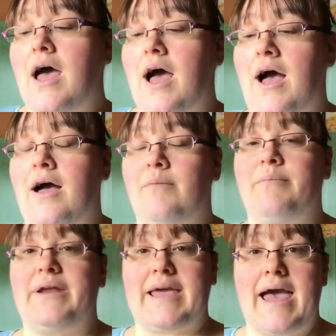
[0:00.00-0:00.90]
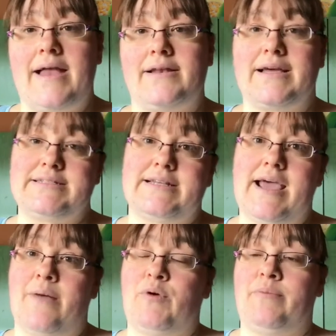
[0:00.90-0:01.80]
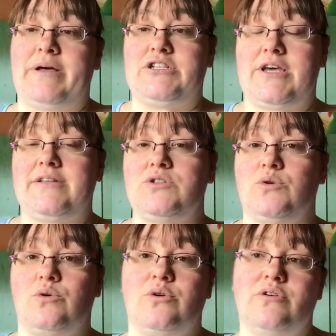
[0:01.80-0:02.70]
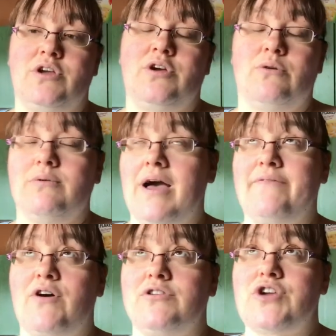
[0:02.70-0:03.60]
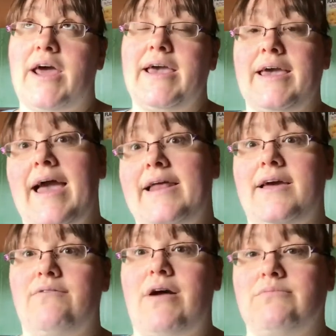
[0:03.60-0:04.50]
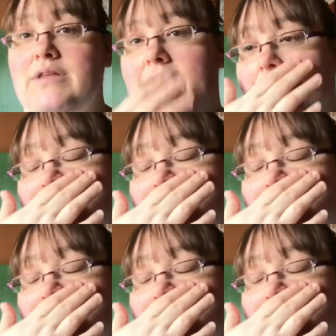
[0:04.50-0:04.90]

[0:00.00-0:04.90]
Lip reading: but again, like I said, I am on a budget, so you know, I've got to try and get it around that.